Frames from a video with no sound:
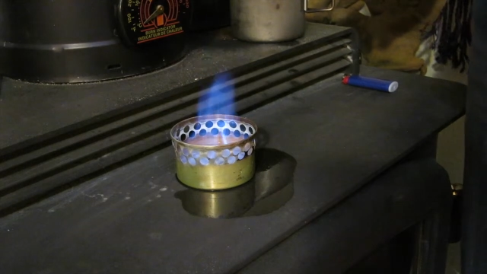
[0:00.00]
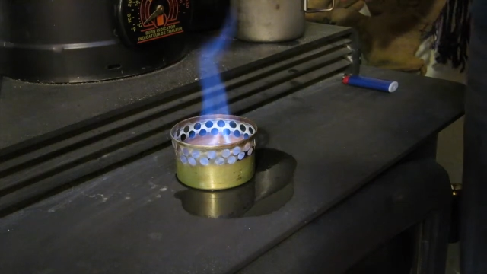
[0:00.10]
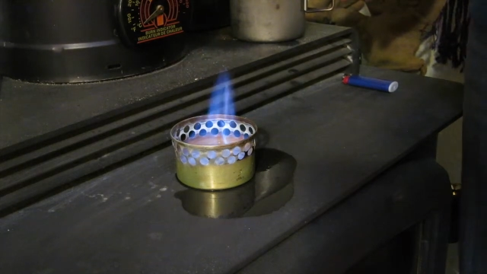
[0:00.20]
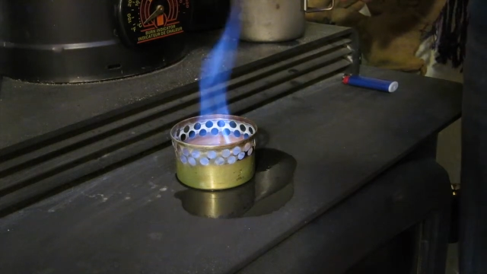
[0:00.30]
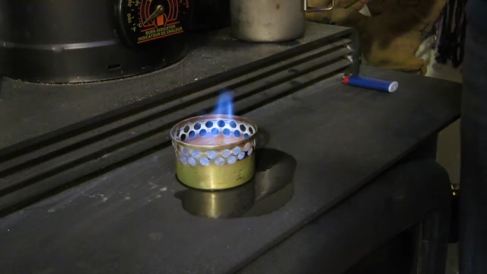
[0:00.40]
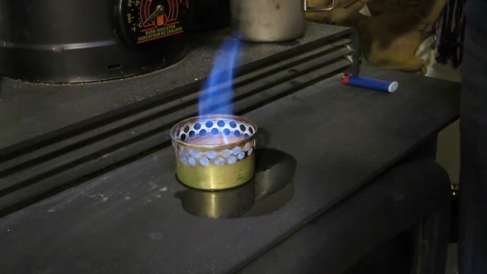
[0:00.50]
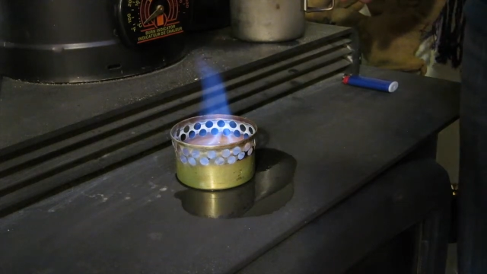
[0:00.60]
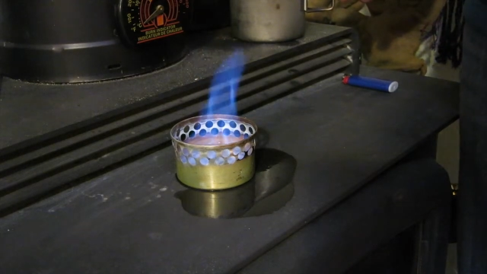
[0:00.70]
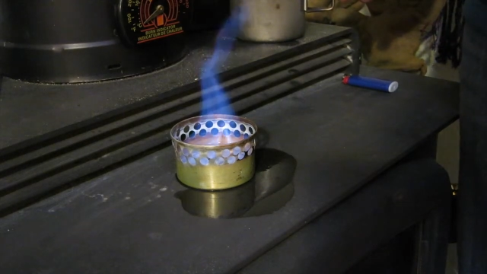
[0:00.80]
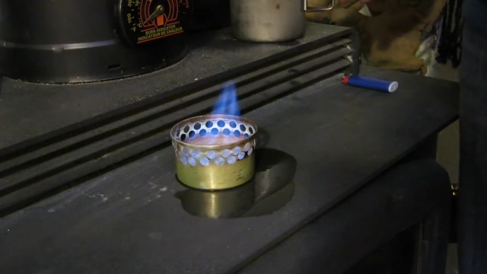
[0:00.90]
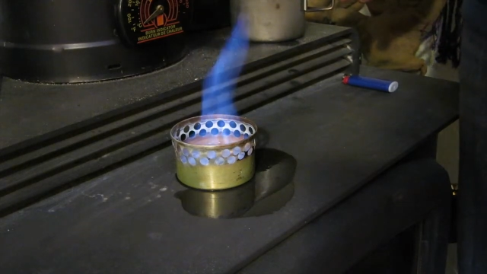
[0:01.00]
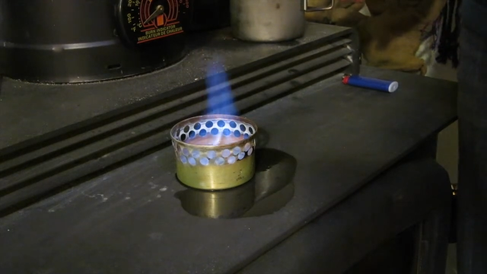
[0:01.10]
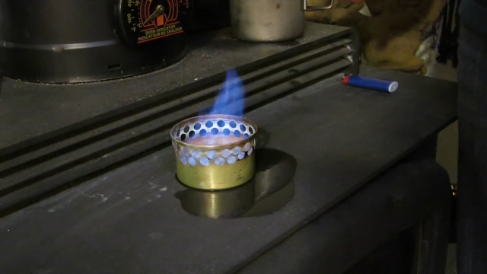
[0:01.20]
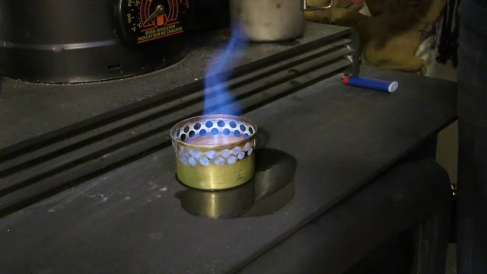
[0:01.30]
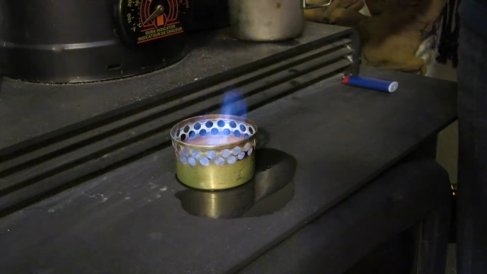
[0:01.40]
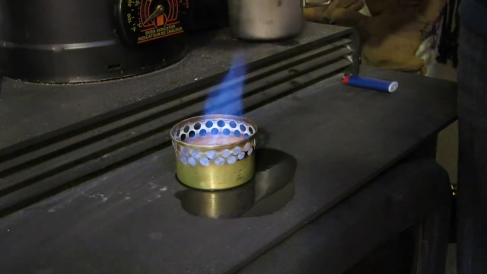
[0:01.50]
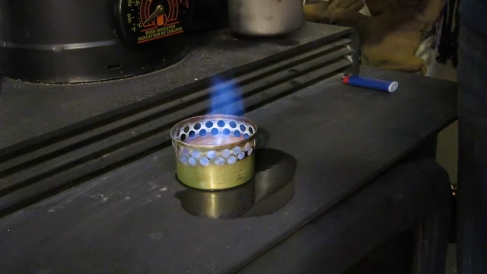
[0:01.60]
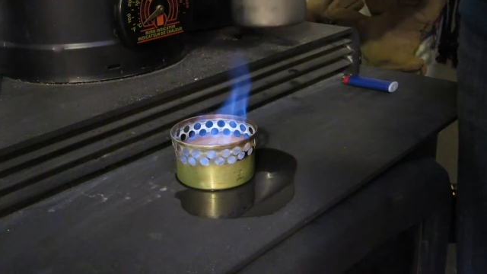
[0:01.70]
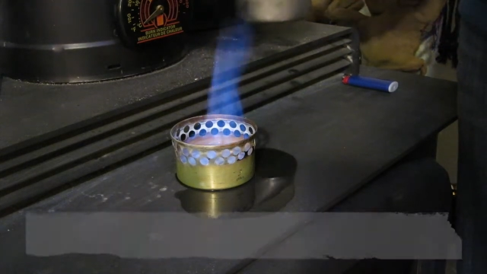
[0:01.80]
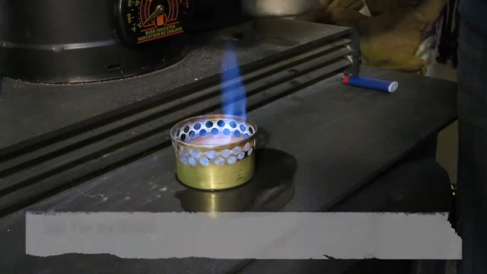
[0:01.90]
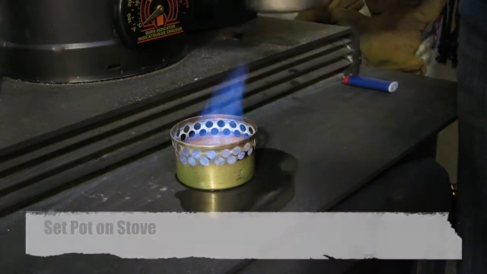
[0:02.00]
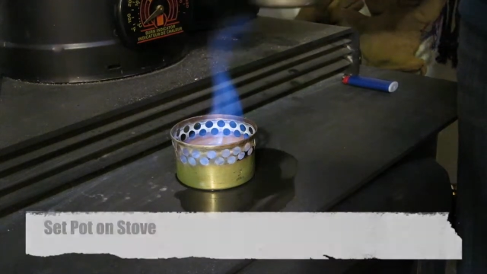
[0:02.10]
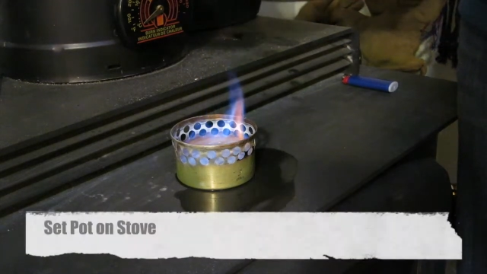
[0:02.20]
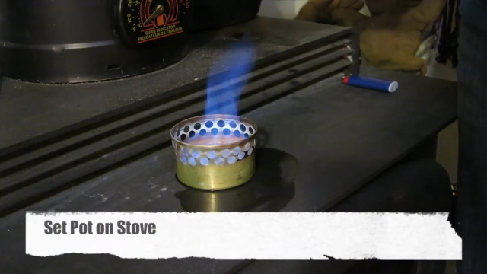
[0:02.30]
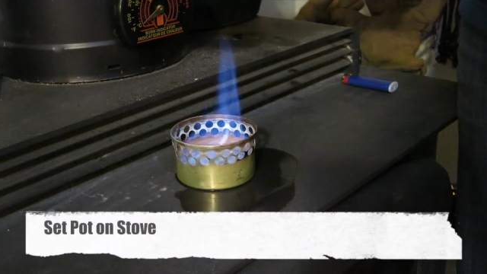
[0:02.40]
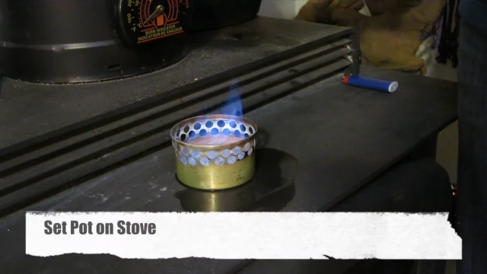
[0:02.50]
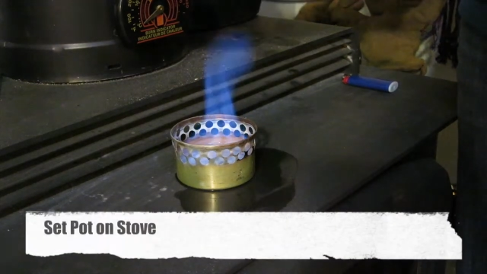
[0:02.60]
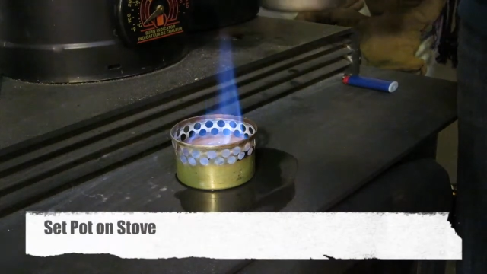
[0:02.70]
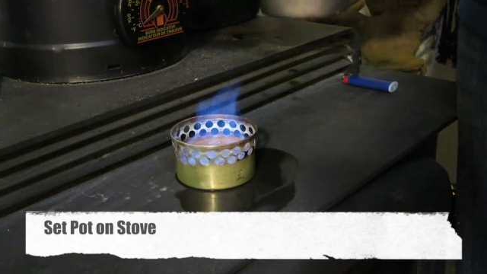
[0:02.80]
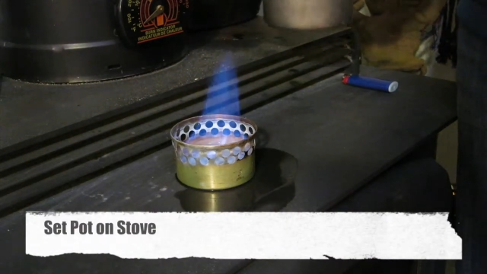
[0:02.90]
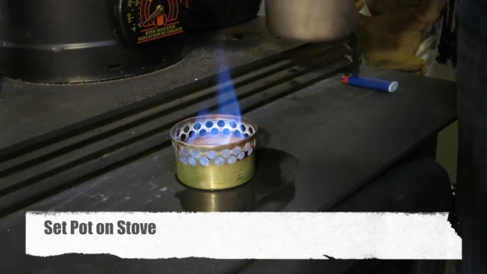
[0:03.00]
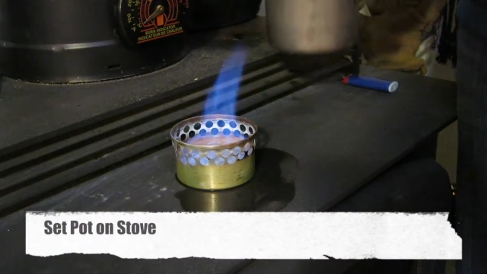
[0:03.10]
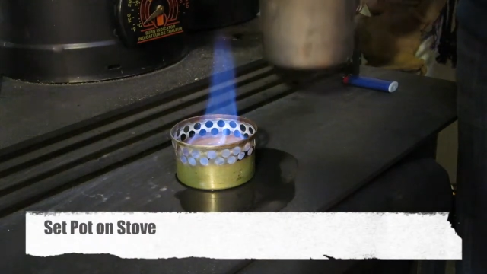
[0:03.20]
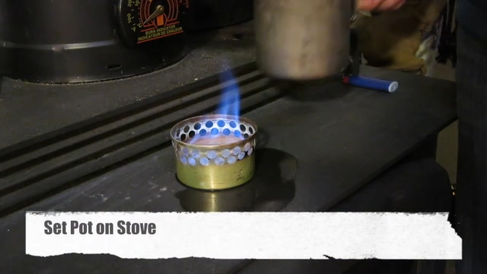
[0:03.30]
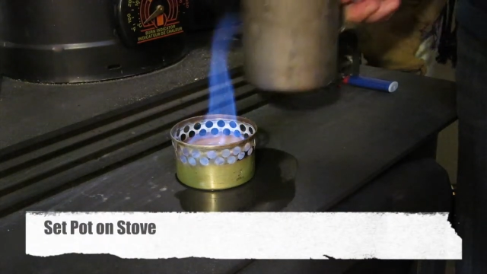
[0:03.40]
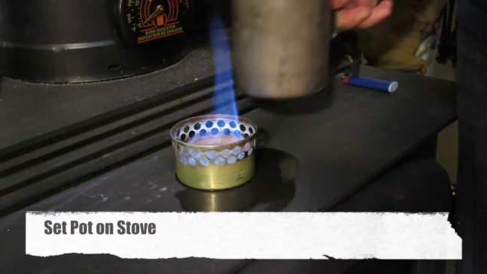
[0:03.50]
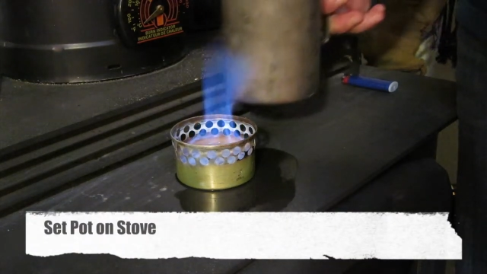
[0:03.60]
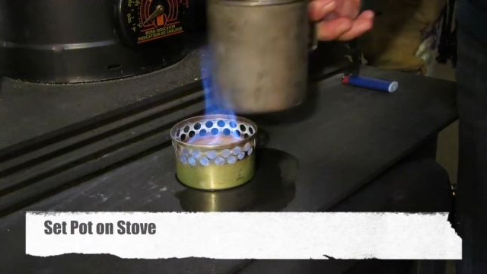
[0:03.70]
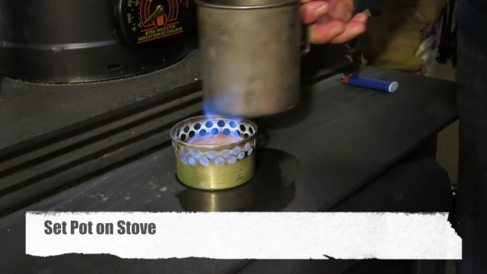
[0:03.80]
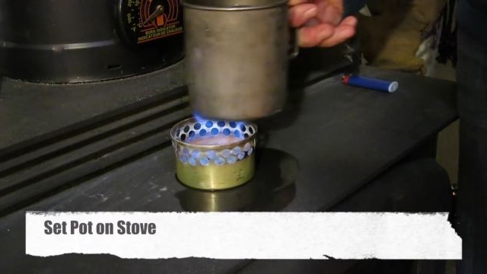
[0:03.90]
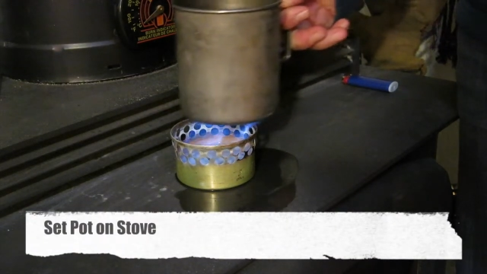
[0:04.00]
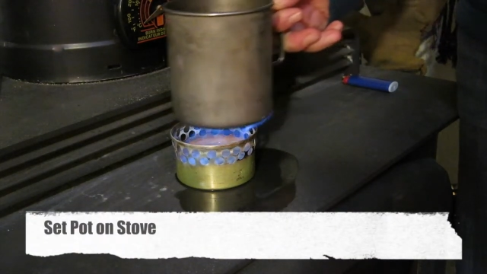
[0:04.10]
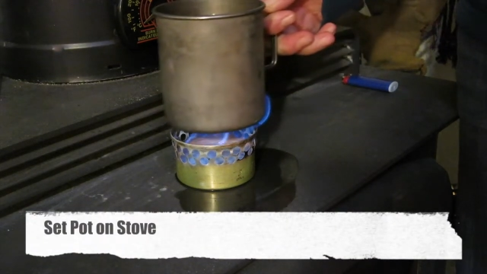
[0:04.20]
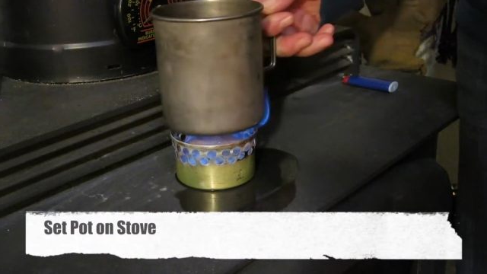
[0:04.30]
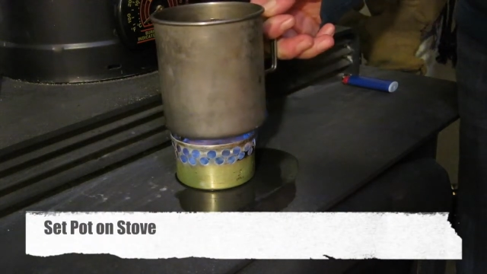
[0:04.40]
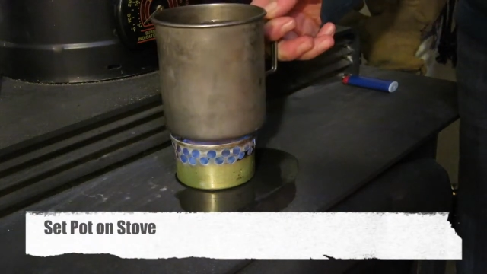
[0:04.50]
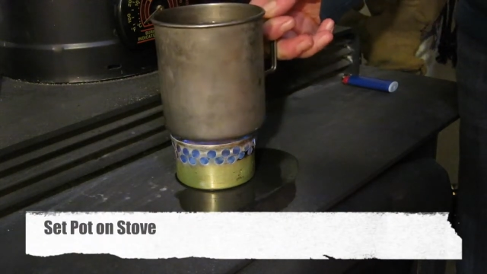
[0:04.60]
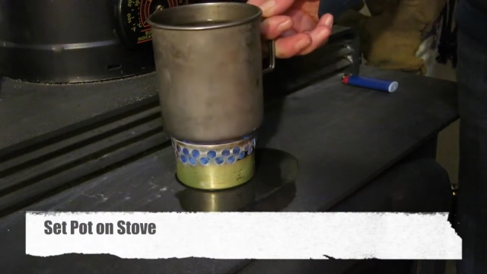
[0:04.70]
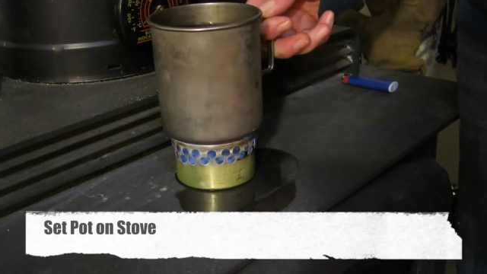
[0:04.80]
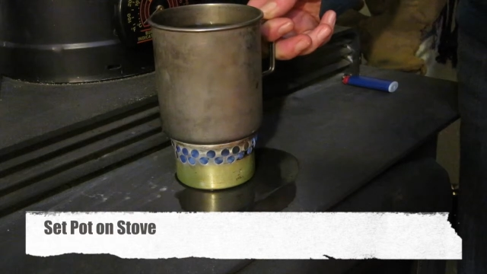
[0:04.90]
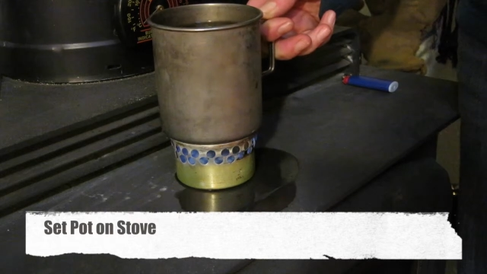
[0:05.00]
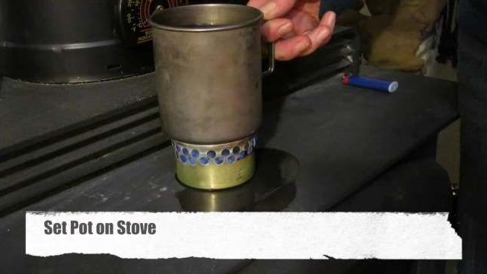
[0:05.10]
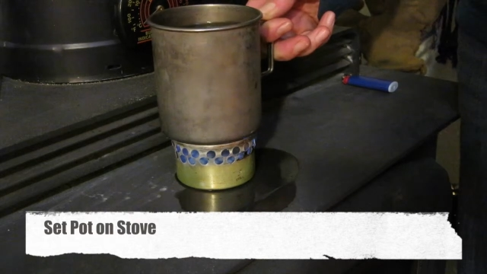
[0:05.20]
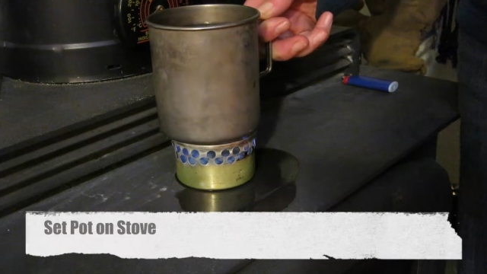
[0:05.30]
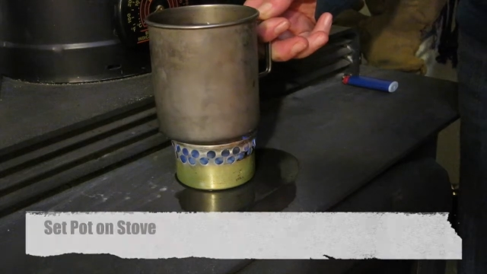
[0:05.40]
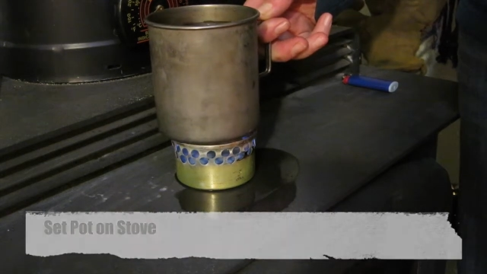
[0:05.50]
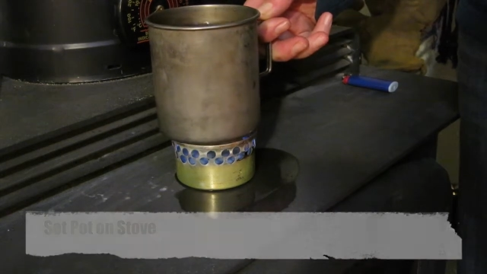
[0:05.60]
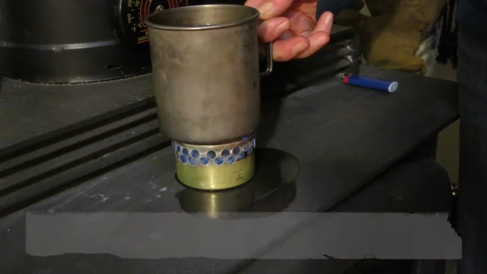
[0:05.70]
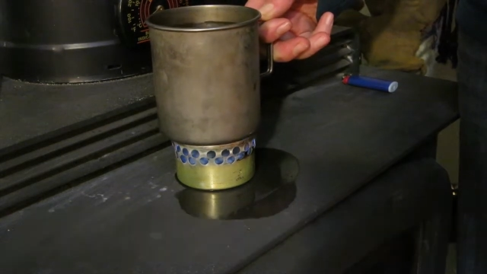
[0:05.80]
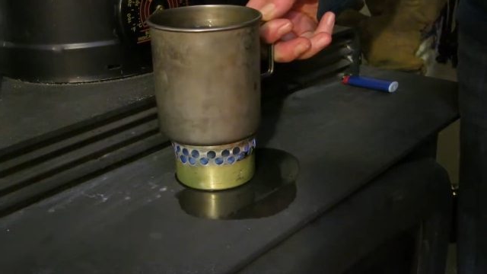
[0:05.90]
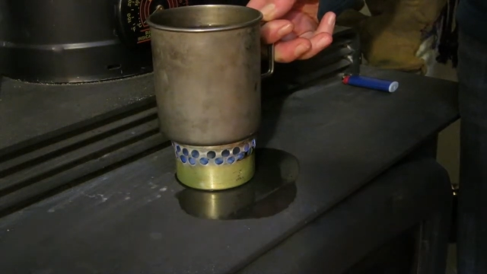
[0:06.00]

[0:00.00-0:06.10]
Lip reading: Nobody's mouth can be seen.